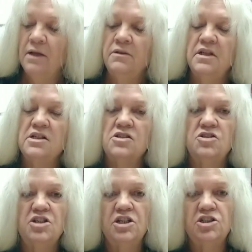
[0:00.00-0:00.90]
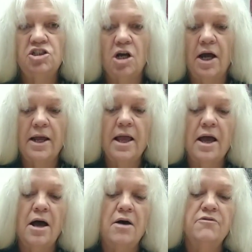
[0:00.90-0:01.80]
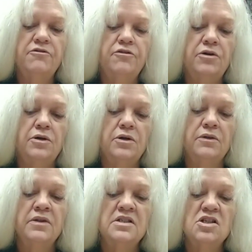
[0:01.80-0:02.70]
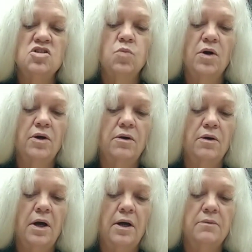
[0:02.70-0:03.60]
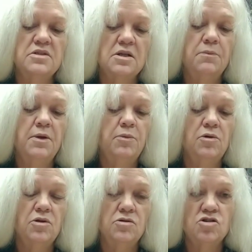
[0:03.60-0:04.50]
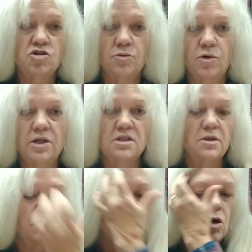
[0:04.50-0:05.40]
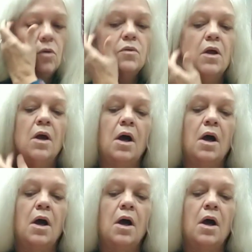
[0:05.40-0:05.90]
In this dish, I have, and this is where some people use turmeric, some don't.